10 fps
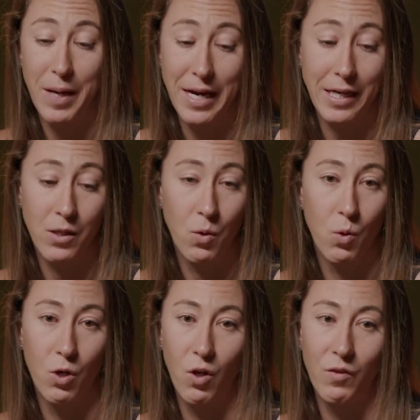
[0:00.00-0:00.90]
pain,
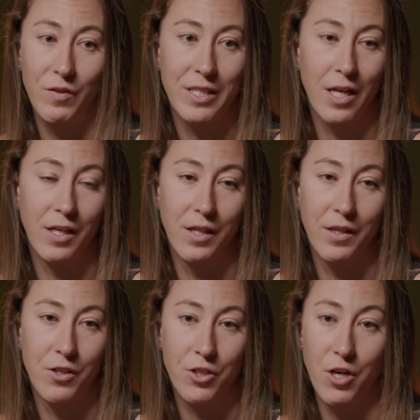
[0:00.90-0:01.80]
or all of a sudden
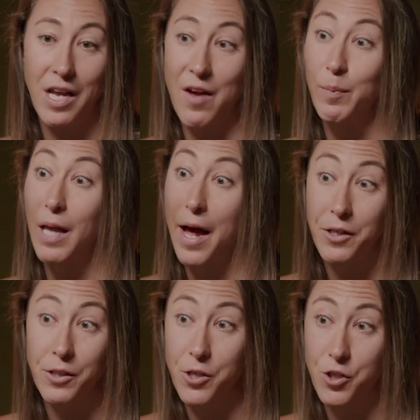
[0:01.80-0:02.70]
they're starting to have
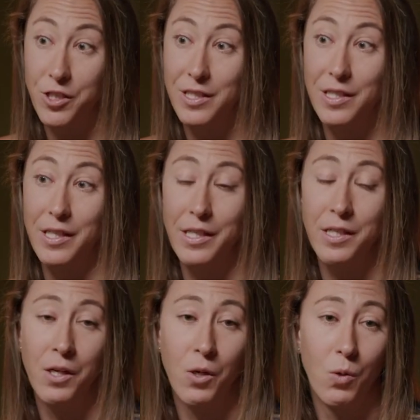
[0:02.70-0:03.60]
bladder
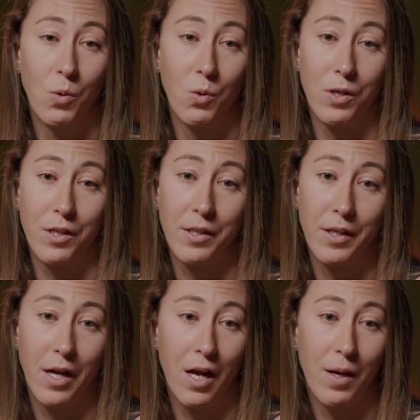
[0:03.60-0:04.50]
urgency,
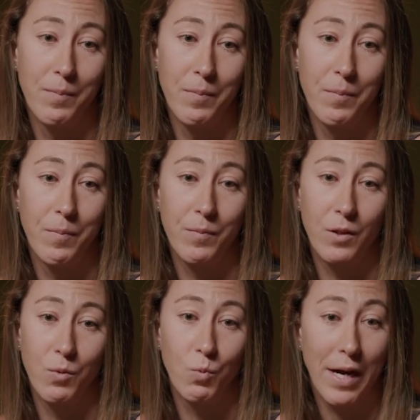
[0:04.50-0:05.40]
or
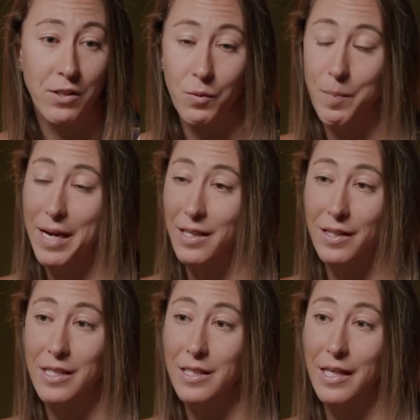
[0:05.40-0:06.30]
rectal pain,
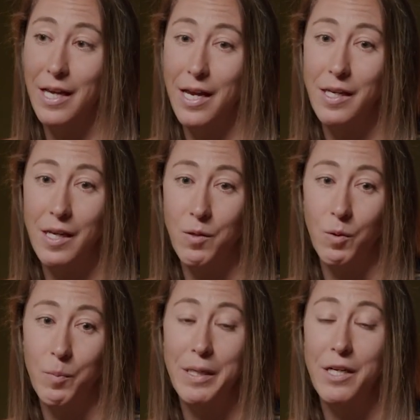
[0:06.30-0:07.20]
things like that. It
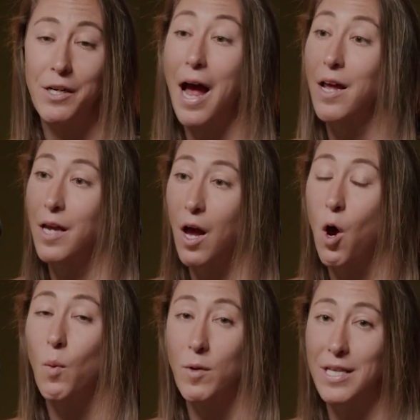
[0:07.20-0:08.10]
will appear
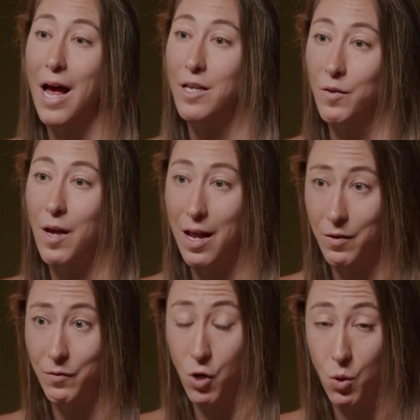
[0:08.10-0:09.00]
almost out
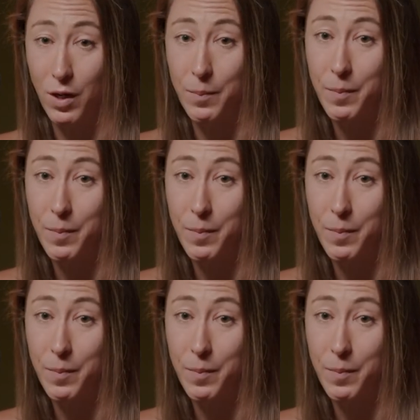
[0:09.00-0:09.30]
of nowhere,